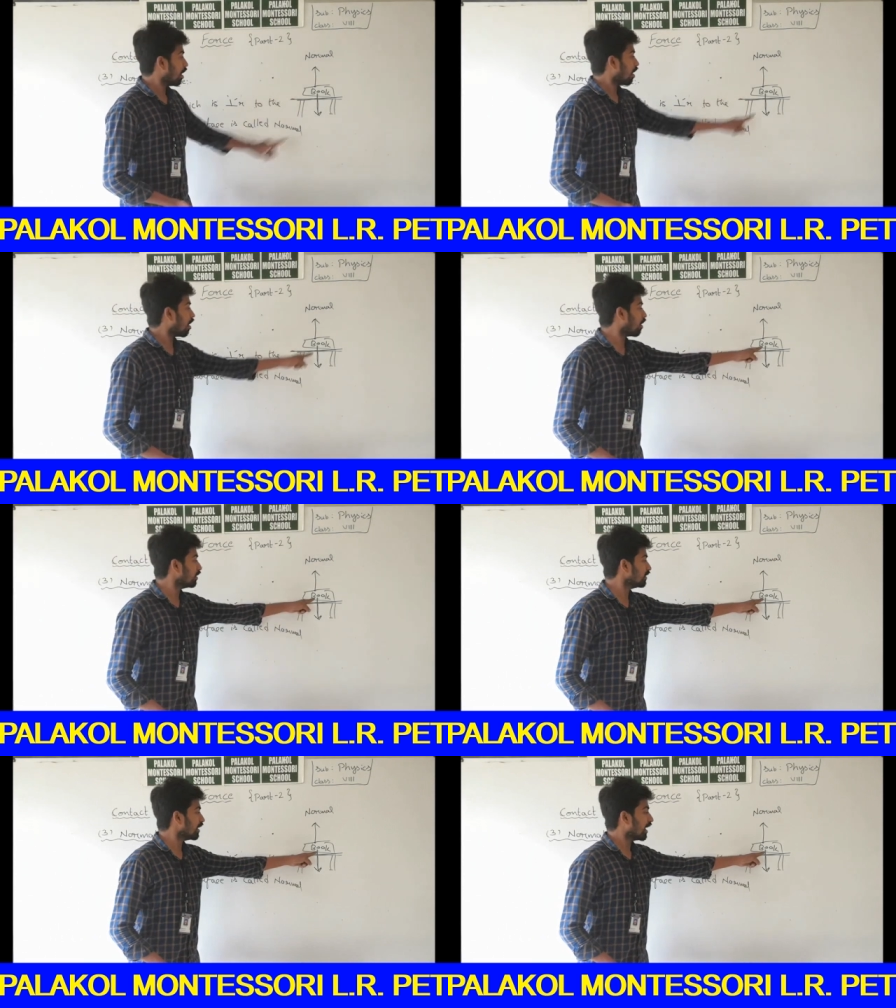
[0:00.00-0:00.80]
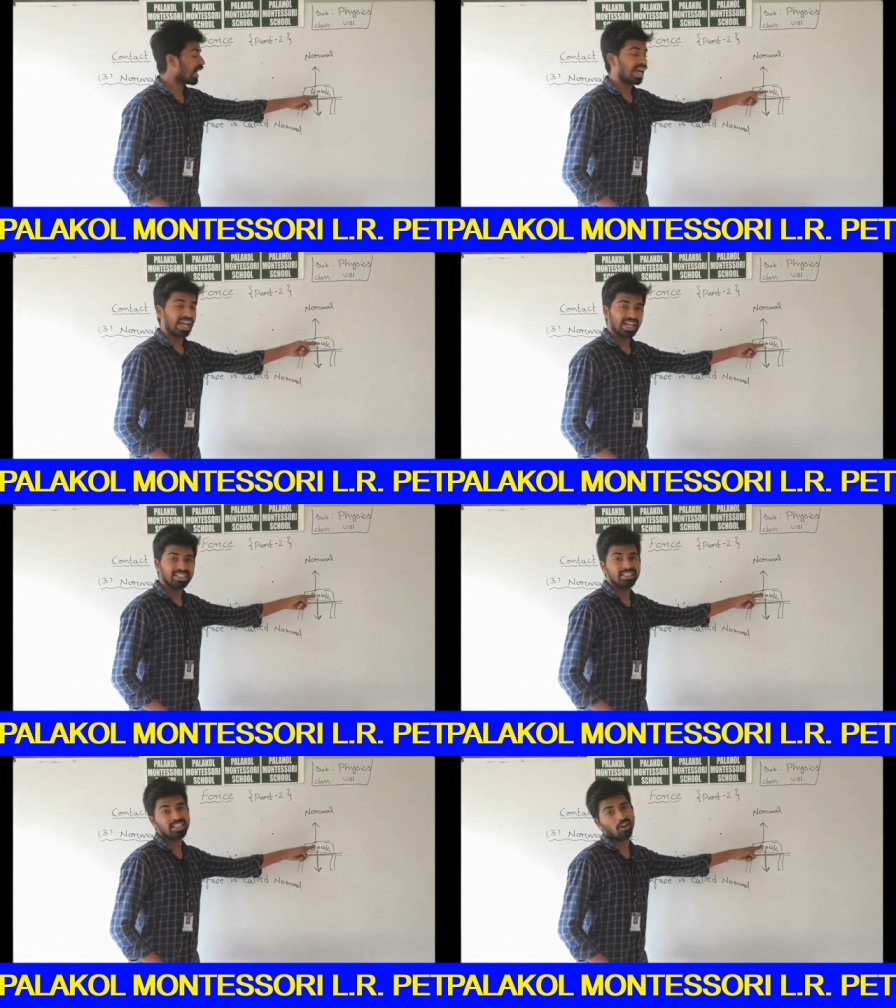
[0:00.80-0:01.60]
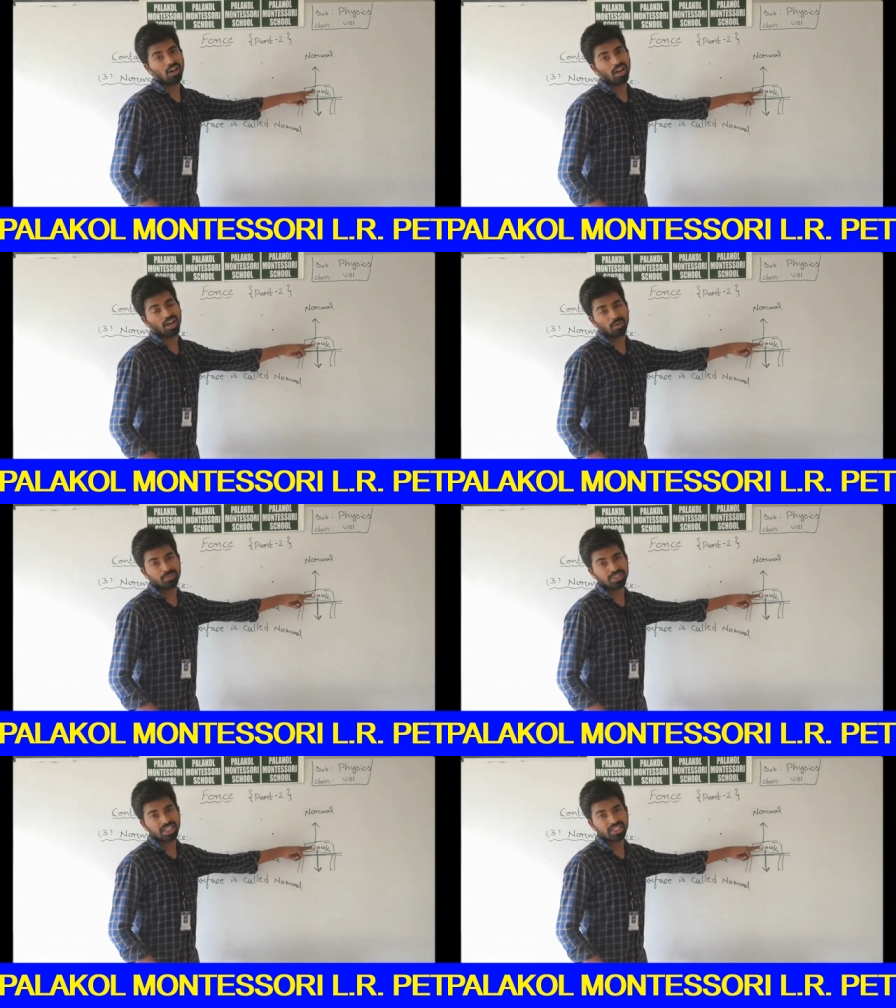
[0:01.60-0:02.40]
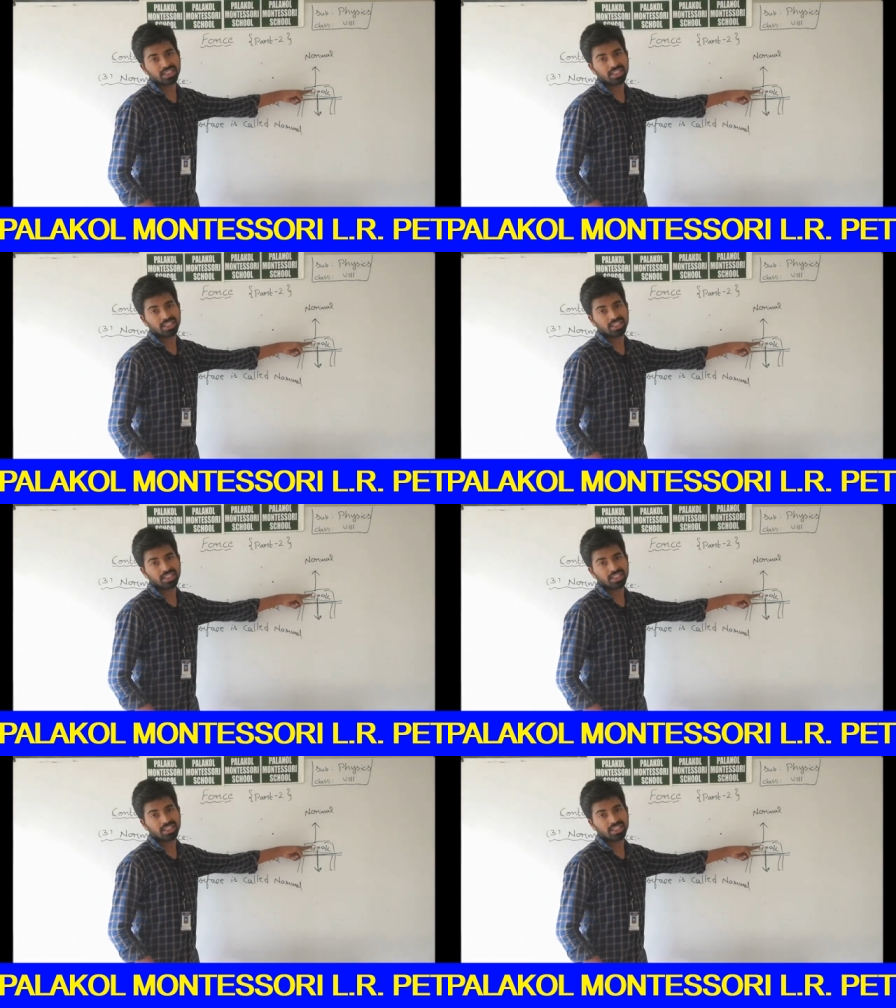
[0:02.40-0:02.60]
on another object